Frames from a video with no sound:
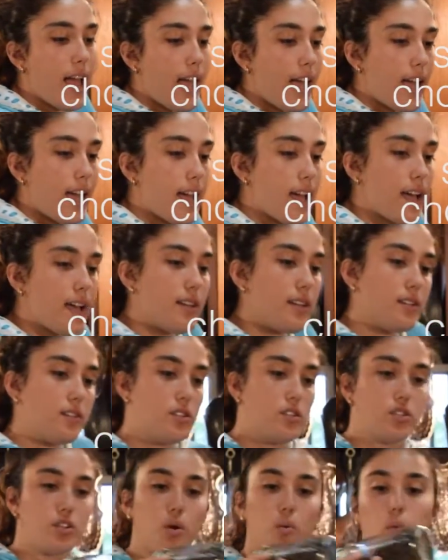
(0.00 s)
and
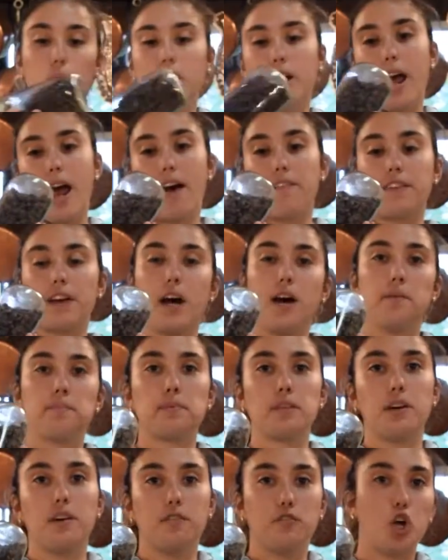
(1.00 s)
1 1/2
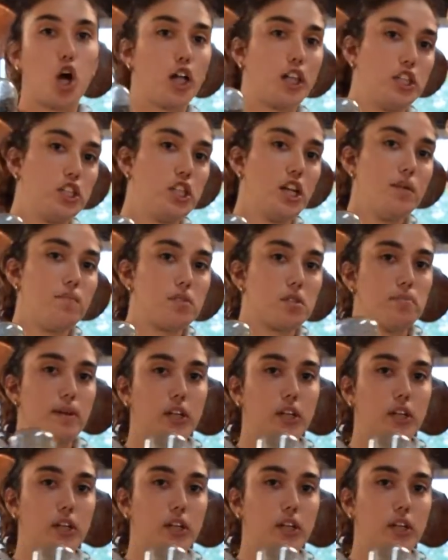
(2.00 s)
cups of chocolate chips.